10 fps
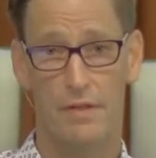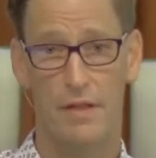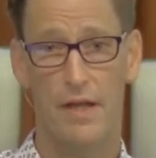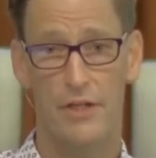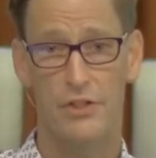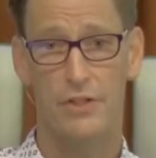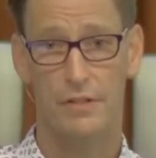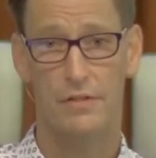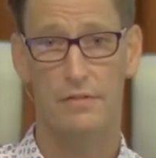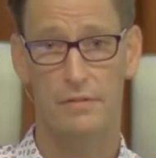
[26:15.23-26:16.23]

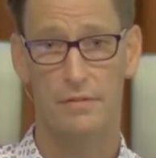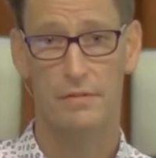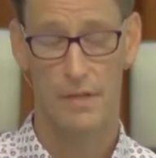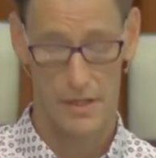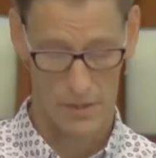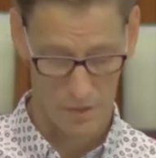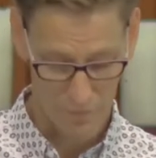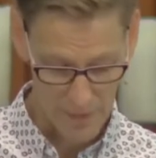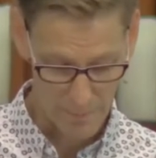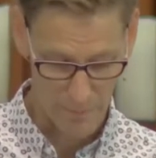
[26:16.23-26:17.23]
election in
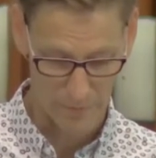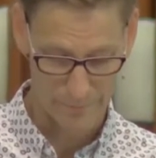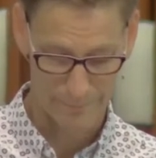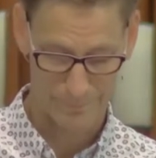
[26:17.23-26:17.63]
November,